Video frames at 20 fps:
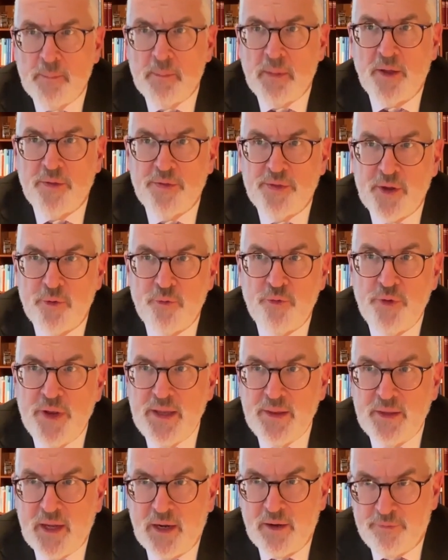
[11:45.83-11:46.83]
about
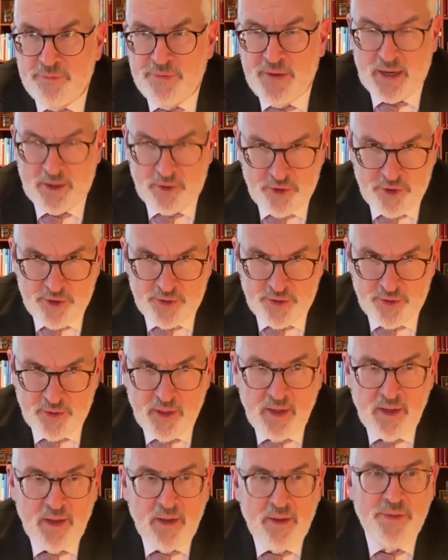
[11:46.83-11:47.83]
renal
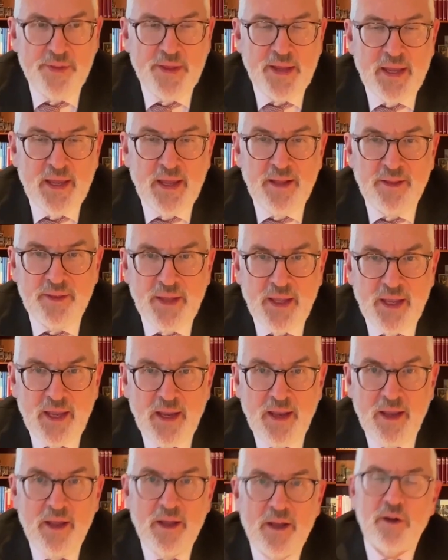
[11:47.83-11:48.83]
function. The
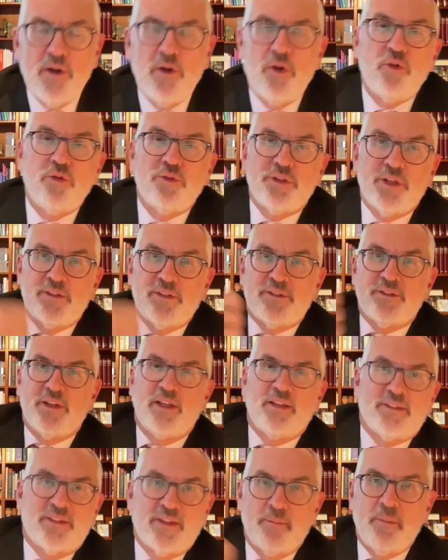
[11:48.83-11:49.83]
kidney loses
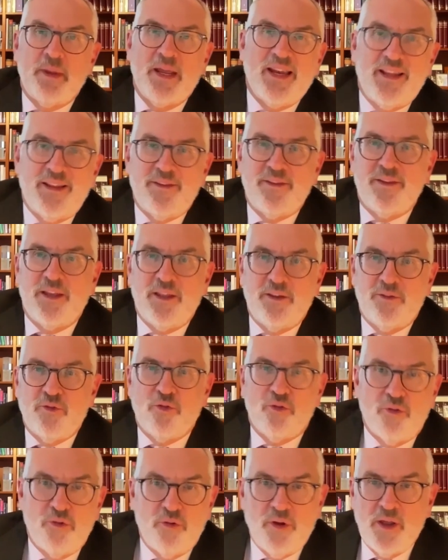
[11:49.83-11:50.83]
its ability
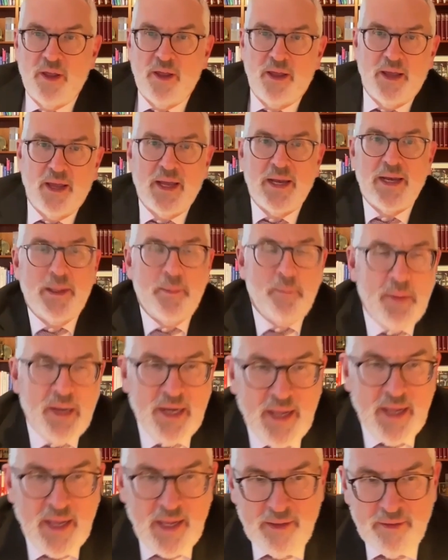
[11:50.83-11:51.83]
to
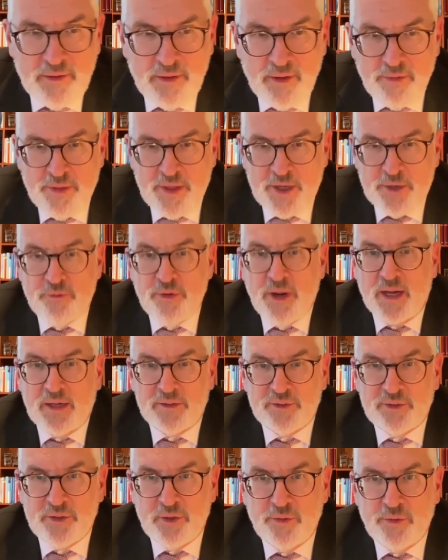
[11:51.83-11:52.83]
eliminate the drug,
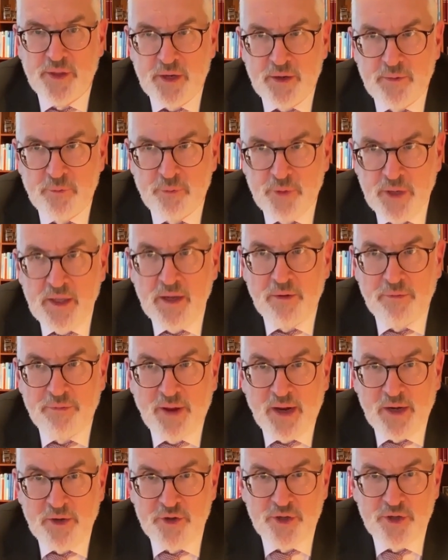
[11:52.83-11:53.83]
so the renal
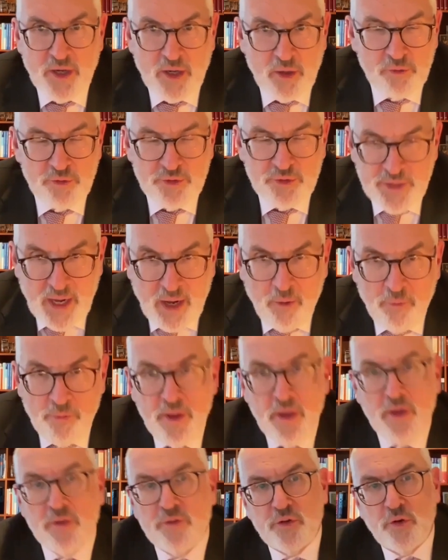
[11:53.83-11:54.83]
function goes down.
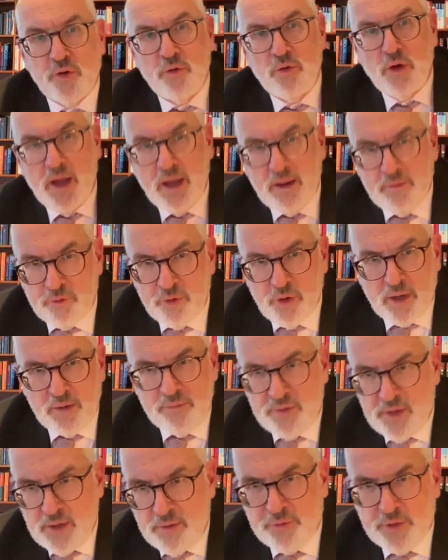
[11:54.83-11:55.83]
So you have to
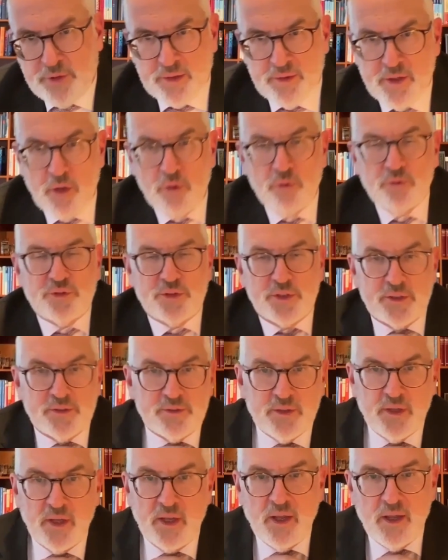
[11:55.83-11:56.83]
have different
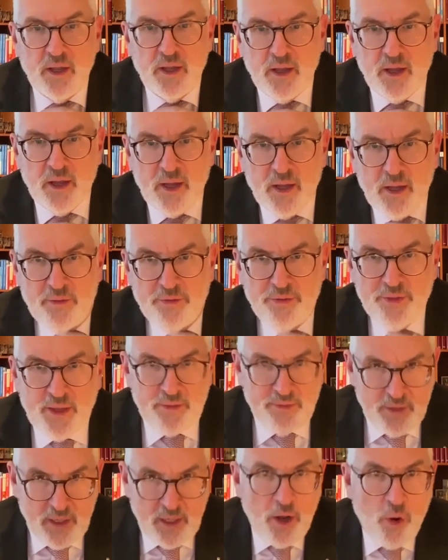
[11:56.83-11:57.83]
doses,
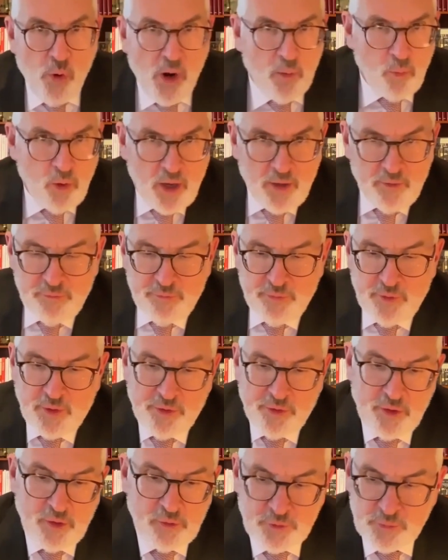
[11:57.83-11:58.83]
the lower one for
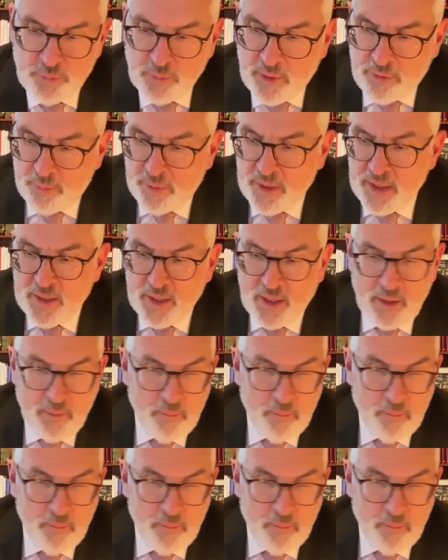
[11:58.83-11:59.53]
those with renal